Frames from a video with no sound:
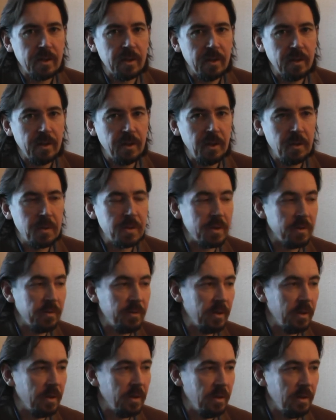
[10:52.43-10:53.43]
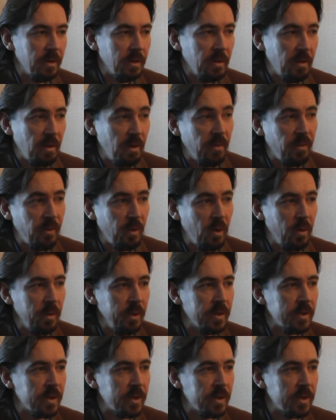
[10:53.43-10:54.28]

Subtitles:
the use of a 4-wheel